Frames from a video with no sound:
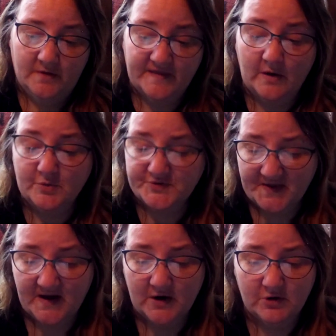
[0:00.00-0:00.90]
That was the
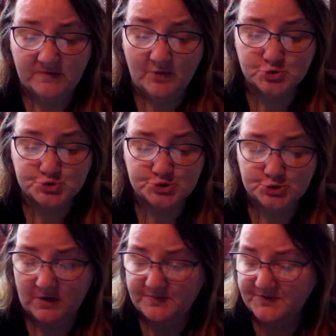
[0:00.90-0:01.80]
Herringbone
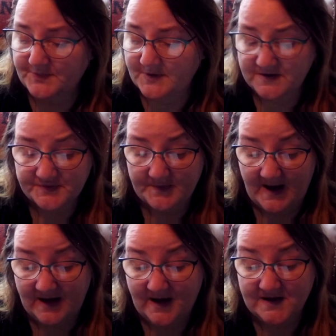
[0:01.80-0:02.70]
Stripes
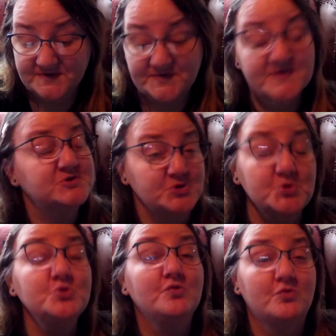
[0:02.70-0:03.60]
placemat, and it's a
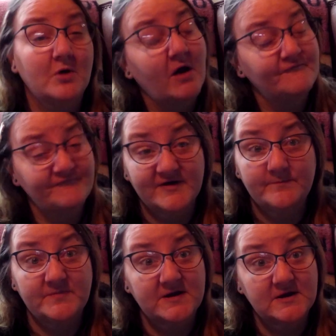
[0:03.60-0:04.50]
2
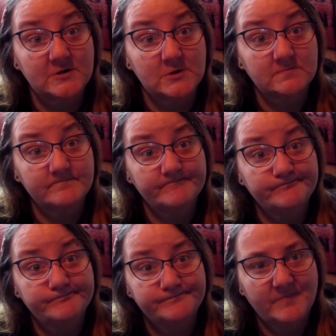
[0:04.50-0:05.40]
confident beginner.
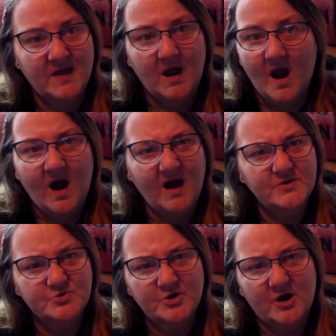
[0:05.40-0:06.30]
I
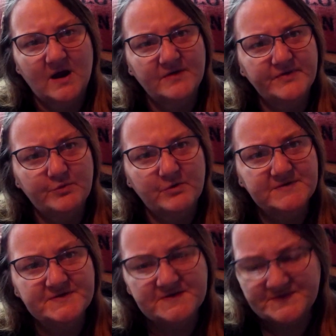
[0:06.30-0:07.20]
don't know how they
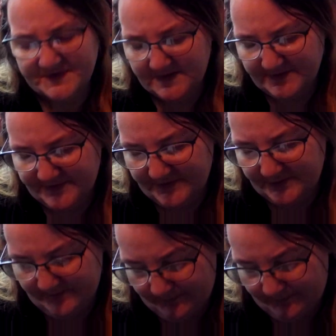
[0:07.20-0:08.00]
read these things.